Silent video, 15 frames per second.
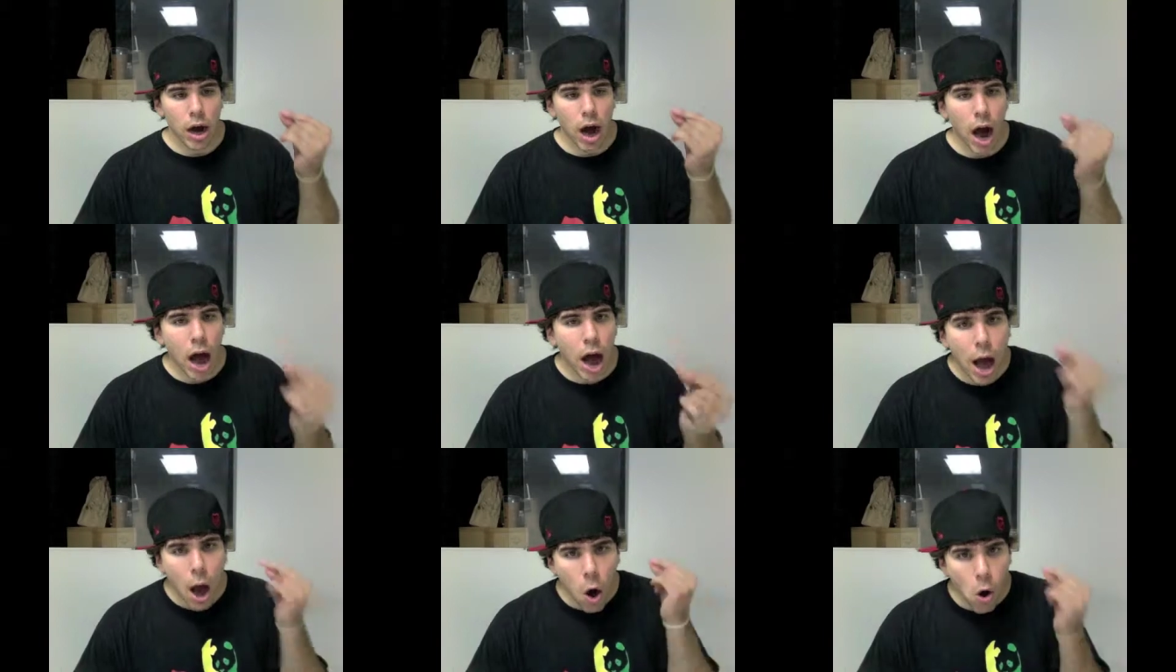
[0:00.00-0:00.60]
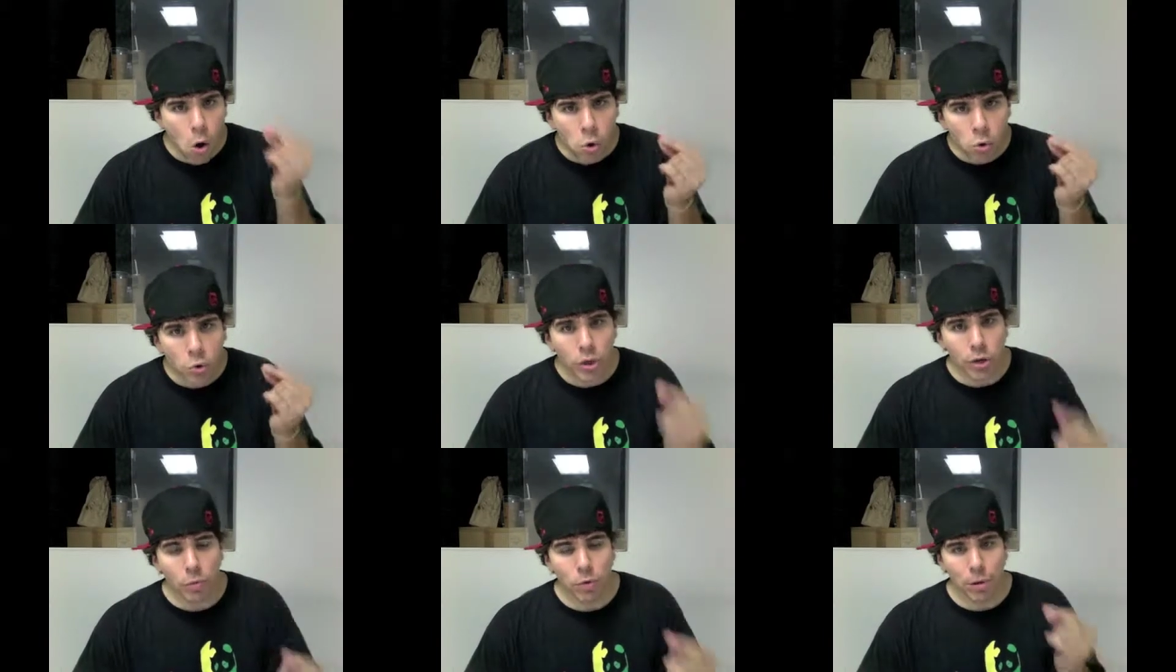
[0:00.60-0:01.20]
I
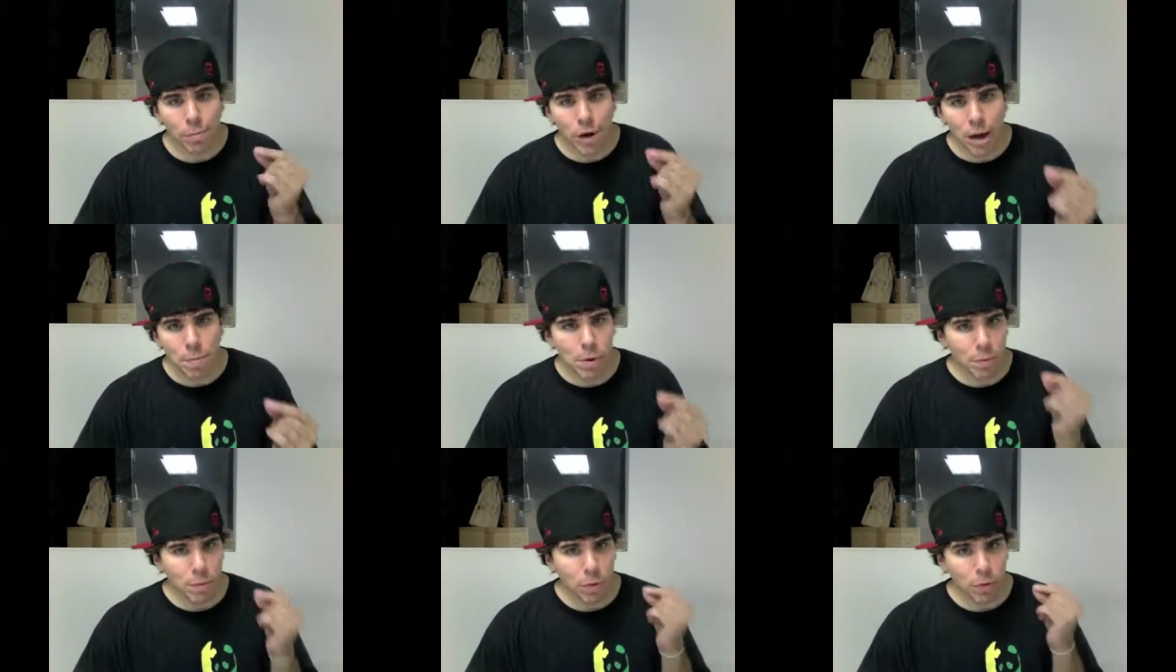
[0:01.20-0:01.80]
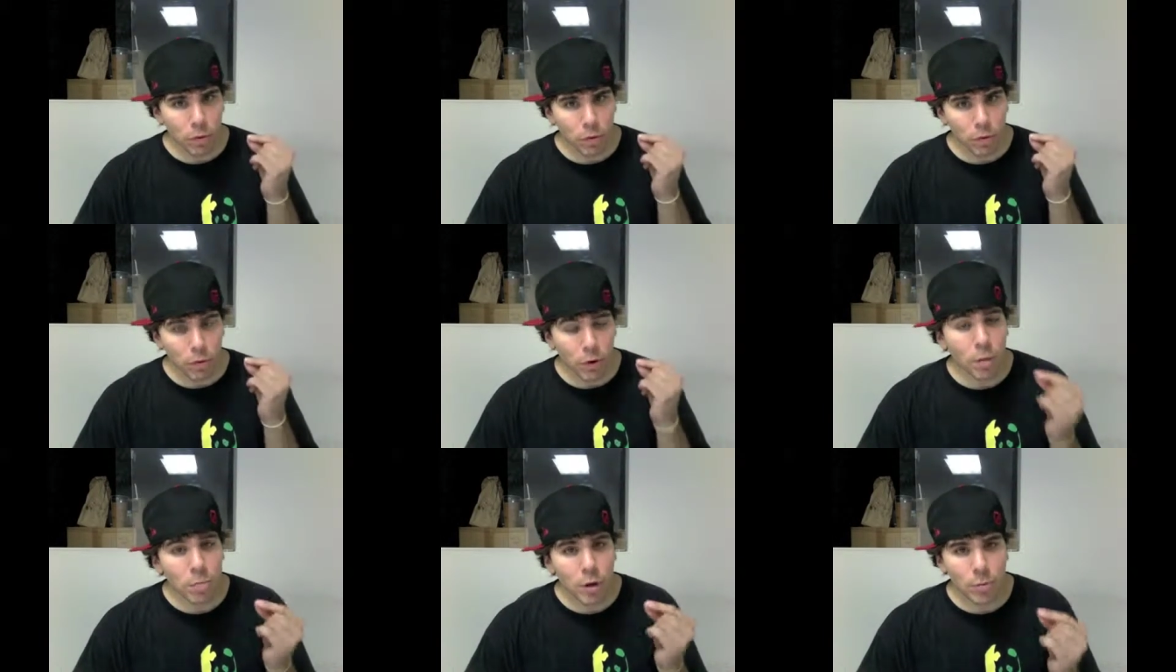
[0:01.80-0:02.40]
only want to buy
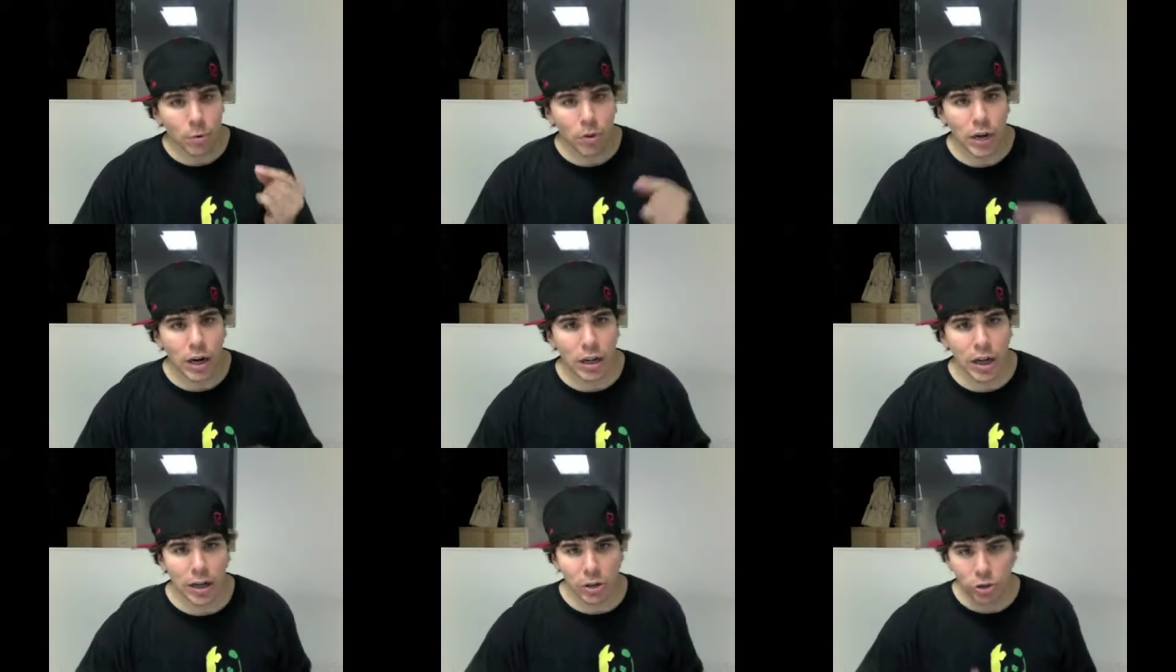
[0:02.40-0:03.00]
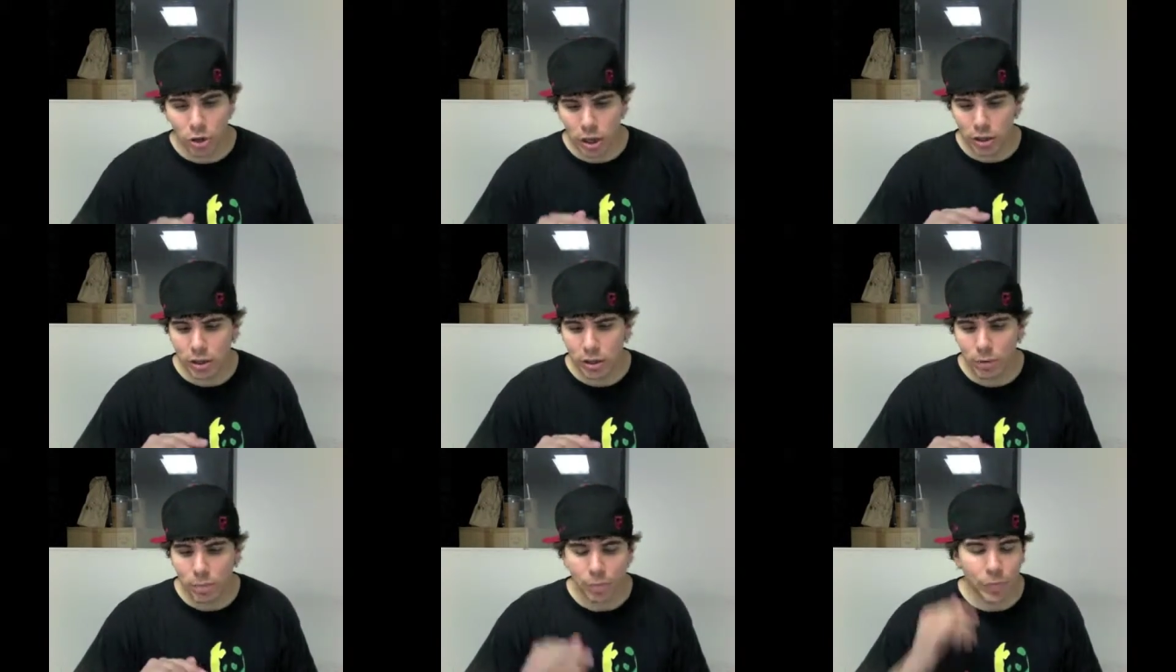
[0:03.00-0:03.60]
from people that I like and trust.